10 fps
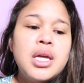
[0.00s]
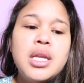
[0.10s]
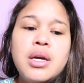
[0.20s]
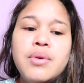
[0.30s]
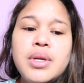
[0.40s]

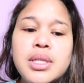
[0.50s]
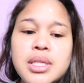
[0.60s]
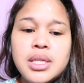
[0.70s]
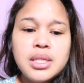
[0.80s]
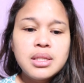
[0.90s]
Now it's
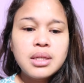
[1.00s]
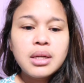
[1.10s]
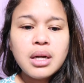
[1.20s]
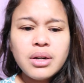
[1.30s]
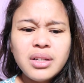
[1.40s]
in
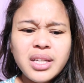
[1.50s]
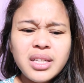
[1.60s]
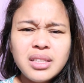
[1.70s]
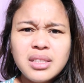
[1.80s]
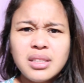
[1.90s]

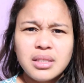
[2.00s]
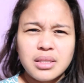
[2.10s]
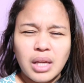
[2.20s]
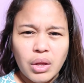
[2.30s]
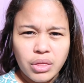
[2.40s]
Carolina,
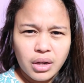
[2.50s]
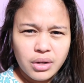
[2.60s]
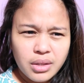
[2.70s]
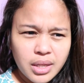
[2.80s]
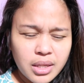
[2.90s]
South
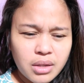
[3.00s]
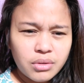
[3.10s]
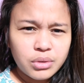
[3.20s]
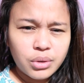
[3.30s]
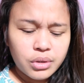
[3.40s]
Carolina
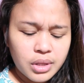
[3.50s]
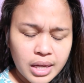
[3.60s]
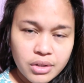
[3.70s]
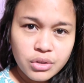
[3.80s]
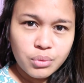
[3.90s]
or North.
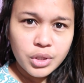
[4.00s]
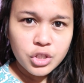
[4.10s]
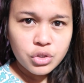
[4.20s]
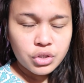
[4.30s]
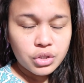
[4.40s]
I don't know
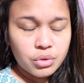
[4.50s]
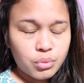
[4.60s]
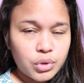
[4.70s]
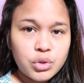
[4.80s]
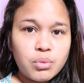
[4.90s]
which
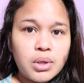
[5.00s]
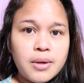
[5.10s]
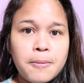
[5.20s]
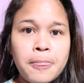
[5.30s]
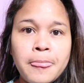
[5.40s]

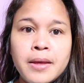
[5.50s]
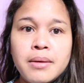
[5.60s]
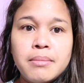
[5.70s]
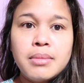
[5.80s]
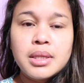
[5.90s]
one,
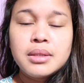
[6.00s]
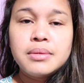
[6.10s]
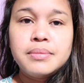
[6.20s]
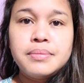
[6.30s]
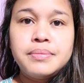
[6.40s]
but
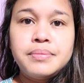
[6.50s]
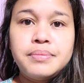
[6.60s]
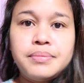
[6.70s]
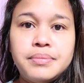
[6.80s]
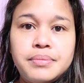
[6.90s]

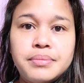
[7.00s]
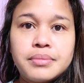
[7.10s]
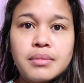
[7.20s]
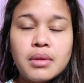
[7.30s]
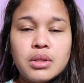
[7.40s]

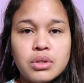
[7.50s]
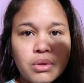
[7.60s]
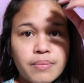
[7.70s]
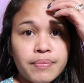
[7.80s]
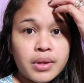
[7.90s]

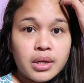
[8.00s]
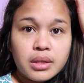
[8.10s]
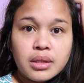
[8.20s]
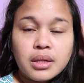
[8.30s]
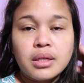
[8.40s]
so
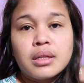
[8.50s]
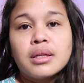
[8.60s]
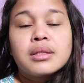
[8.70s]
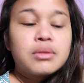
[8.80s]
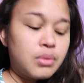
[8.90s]

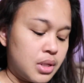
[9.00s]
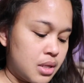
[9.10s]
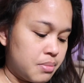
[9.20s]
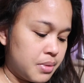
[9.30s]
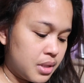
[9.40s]
that's what
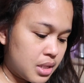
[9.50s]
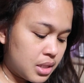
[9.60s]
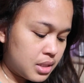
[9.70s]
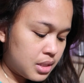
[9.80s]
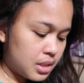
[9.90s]
happened, guys.